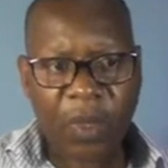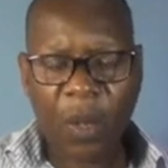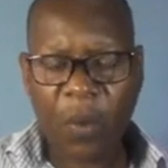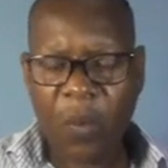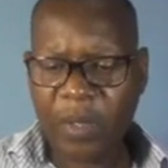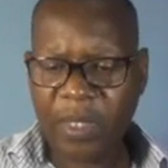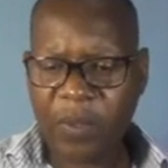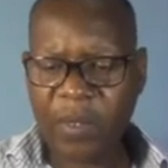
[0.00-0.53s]

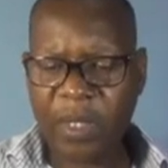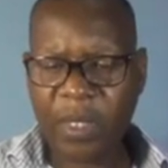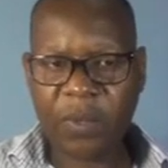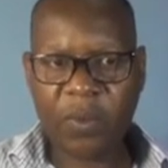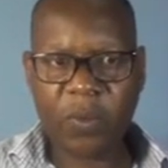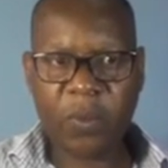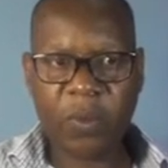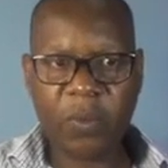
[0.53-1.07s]
what we need
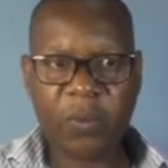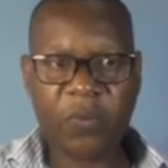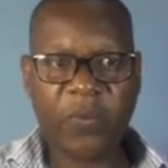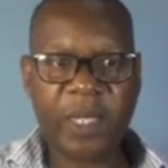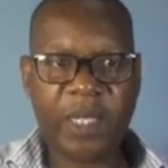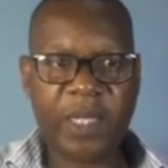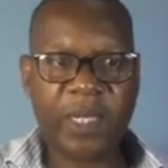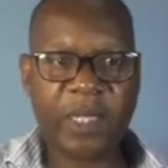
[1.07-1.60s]
to do
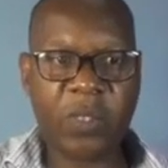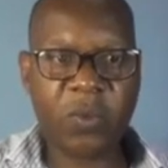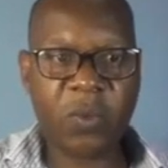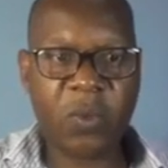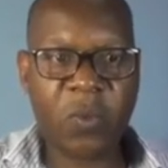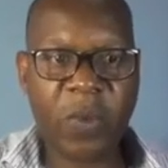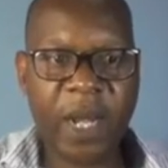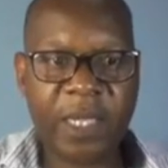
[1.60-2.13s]
first is to
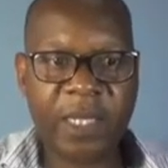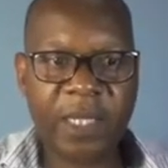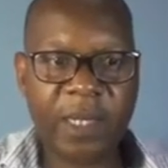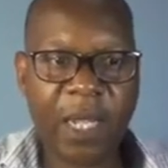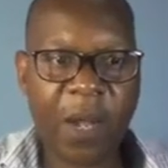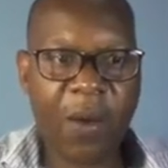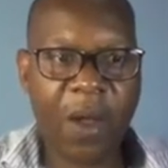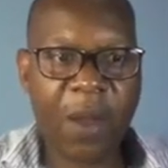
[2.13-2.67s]
normalize
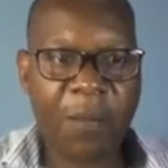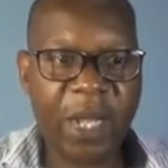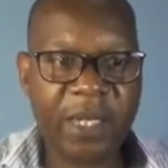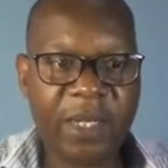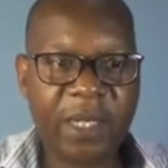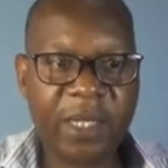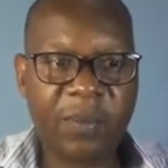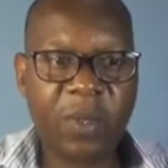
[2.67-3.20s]
our
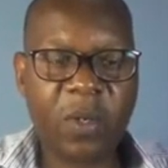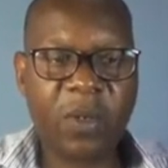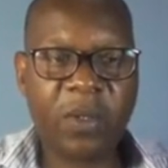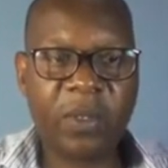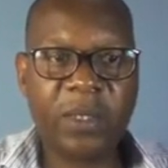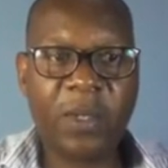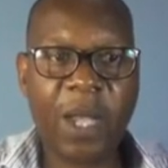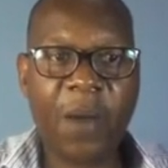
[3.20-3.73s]
matrix,
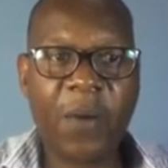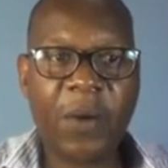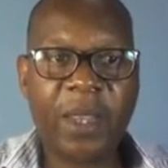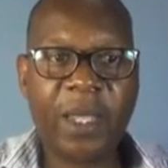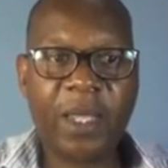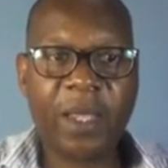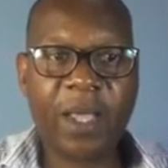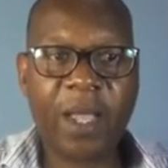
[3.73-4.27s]
because our
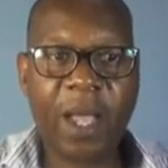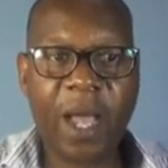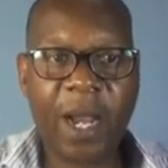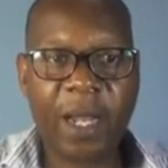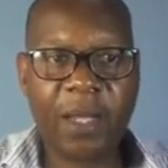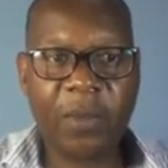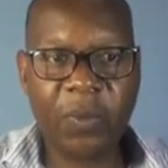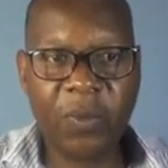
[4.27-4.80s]

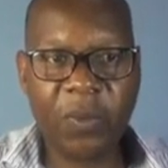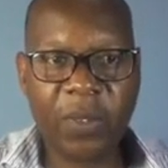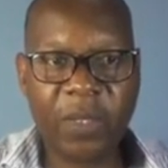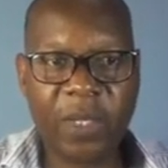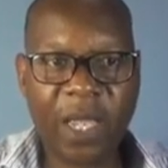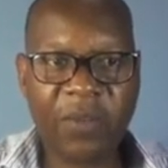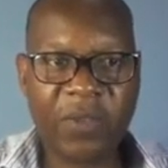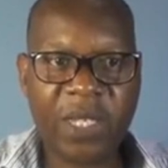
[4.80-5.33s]
data do not
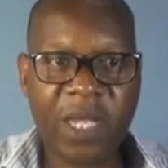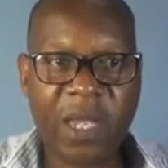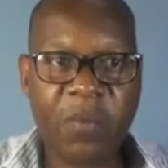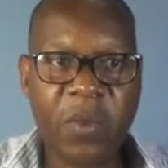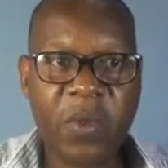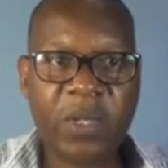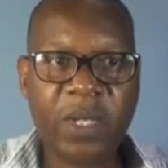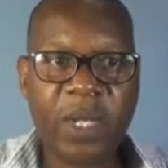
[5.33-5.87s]
have same
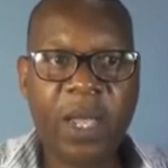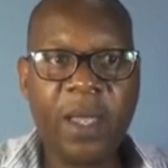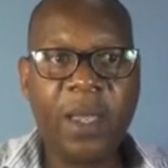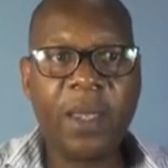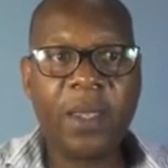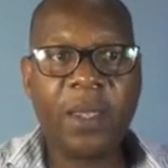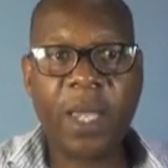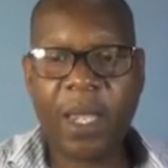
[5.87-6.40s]
measure.
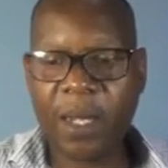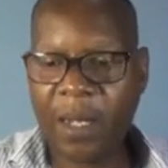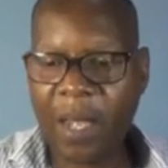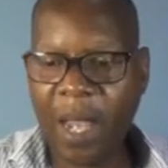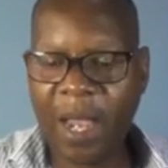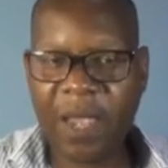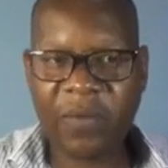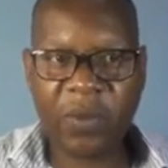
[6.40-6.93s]
And
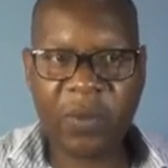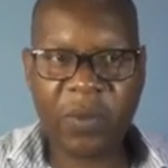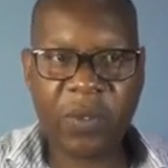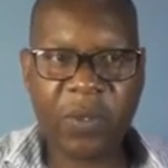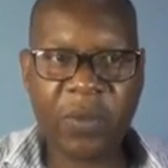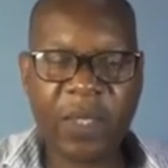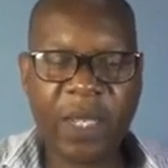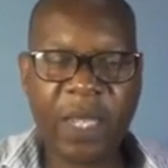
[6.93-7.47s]
I have
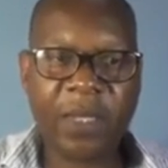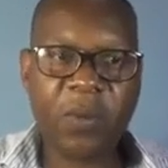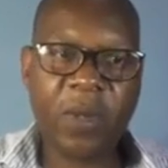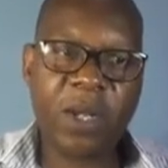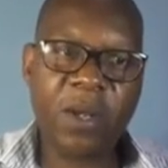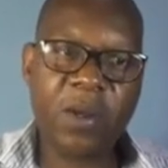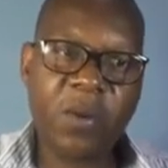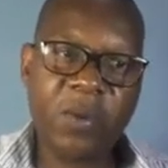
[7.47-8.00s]
told you that
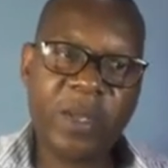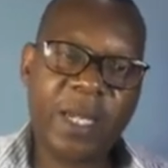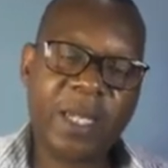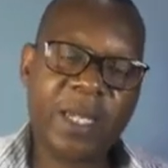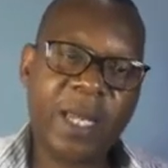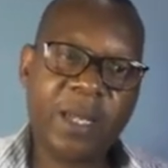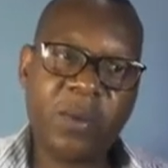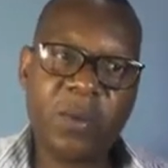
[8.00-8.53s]
when the
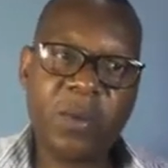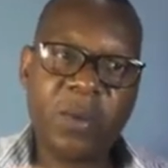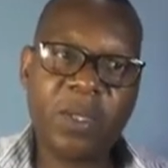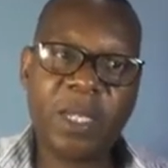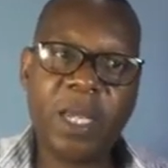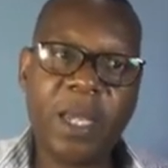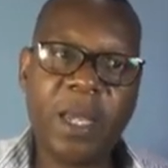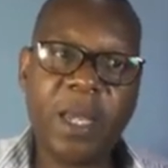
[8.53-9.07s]
data do
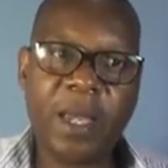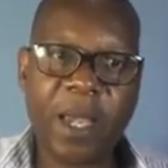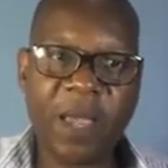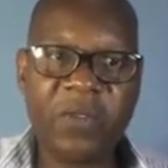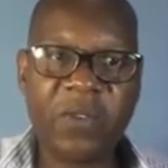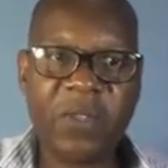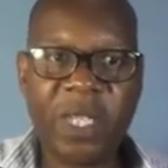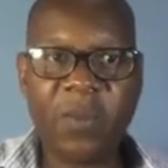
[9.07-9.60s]
not
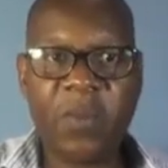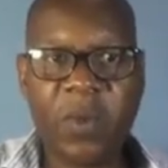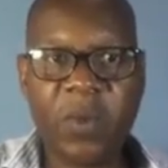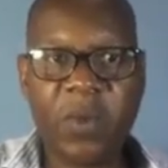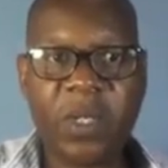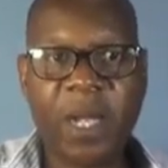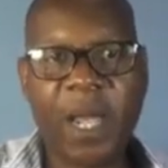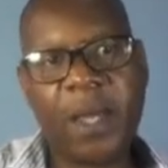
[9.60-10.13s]
have same
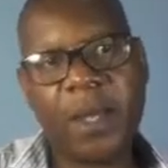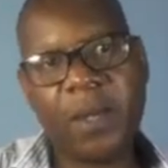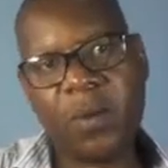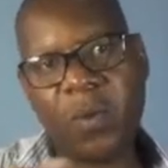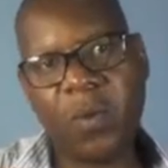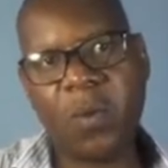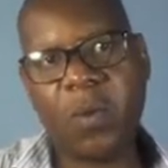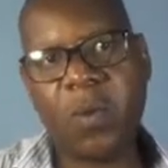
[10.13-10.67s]
measure,
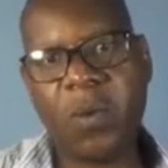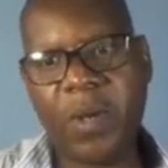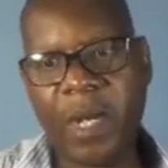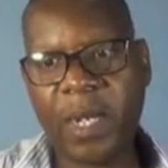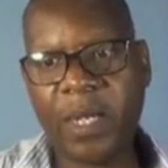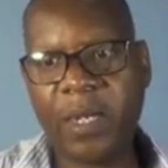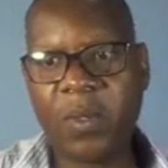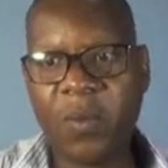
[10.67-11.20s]
you
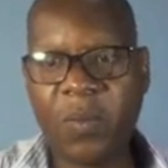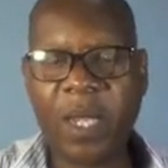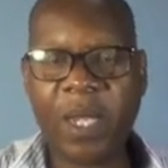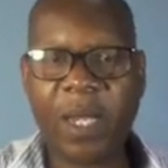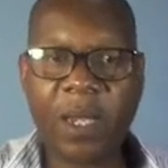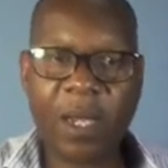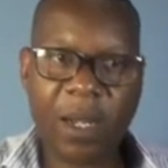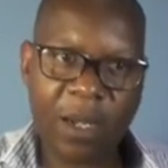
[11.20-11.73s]
need to
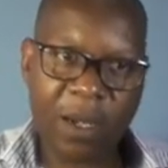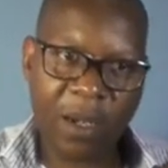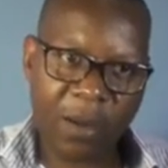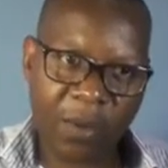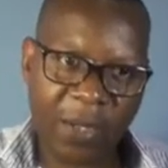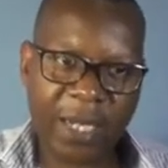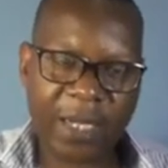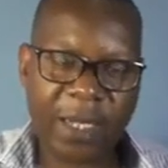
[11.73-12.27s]
make a
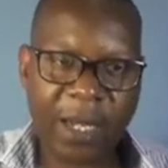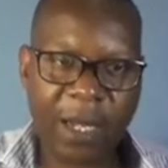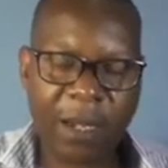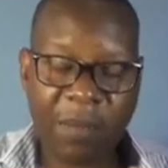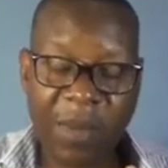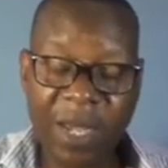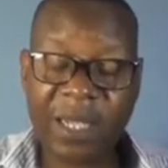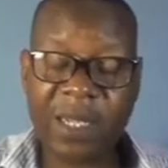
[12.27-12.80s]
data
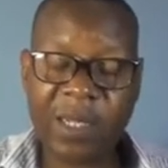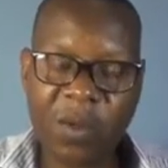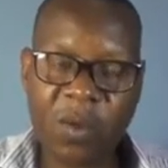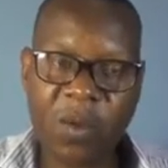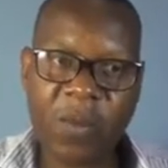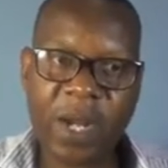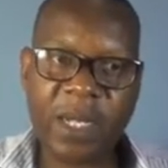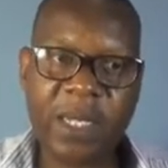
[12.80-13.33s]
matrix
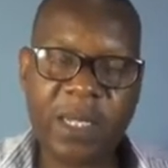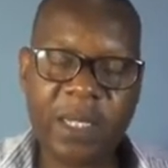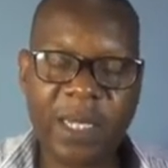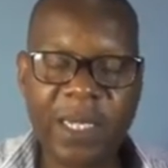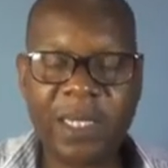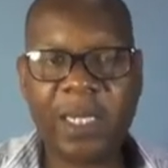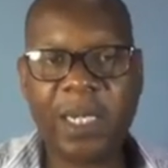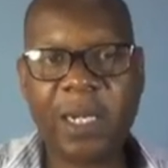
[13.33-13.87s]

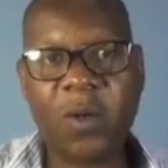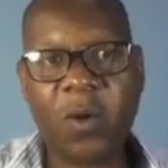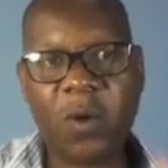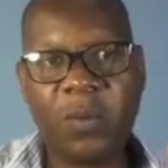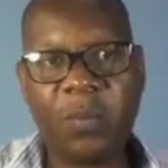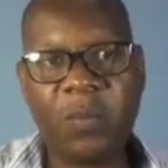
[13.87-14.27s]
normalization or